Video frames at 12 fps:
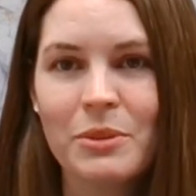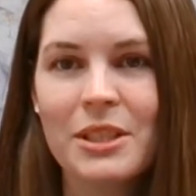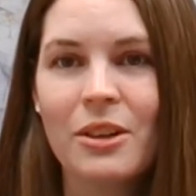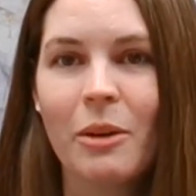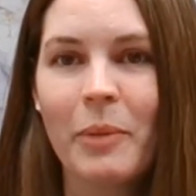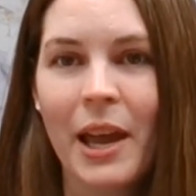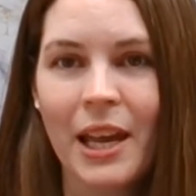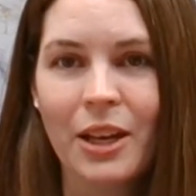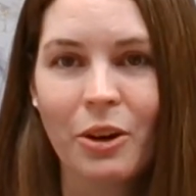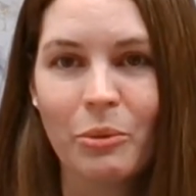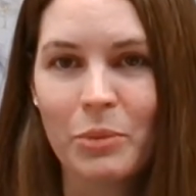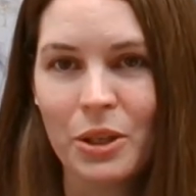We start
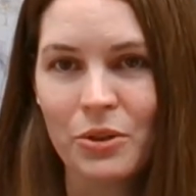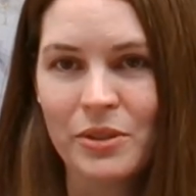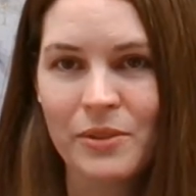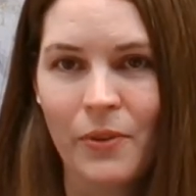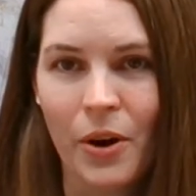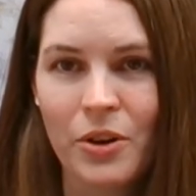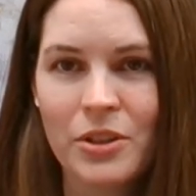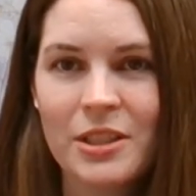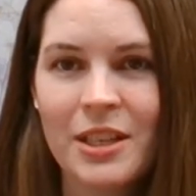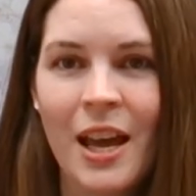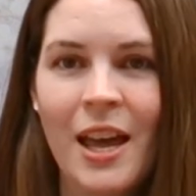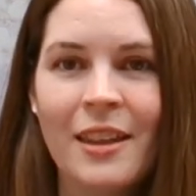paying our bills first.